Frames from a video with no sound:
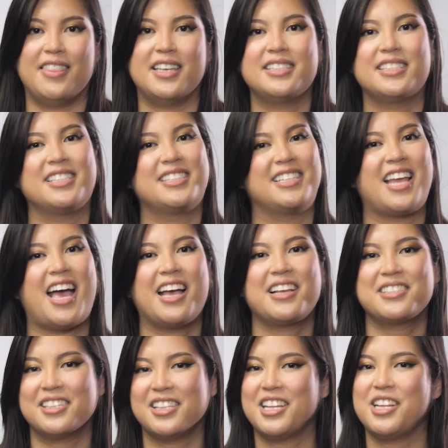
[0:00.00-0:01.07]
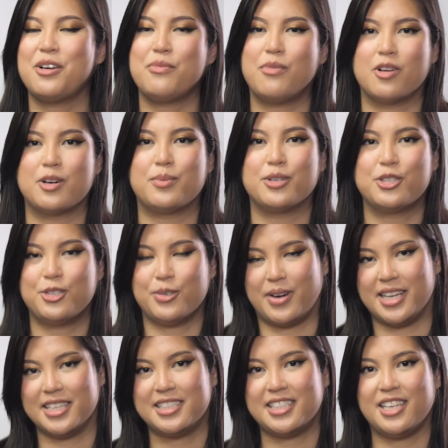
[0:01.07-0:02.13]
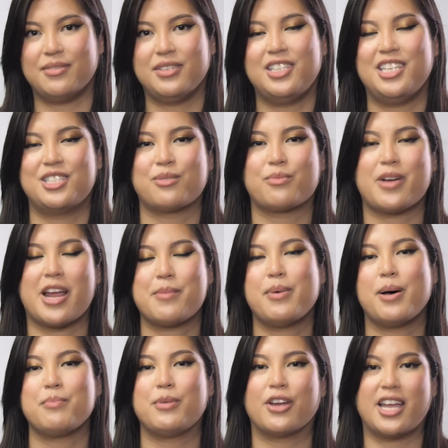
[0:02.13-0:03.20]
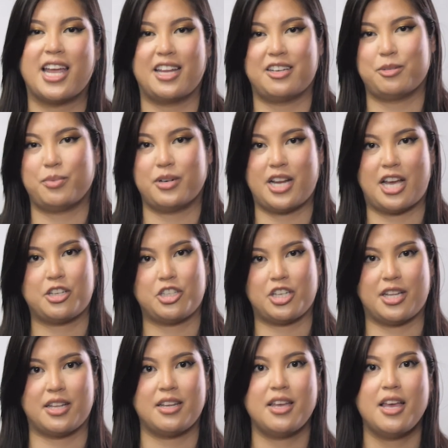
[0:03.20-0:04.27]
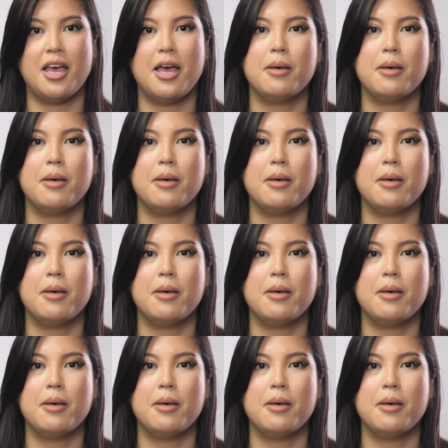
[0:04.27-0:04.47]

This is an excellent affordable choice if you need to ramp up your candle production,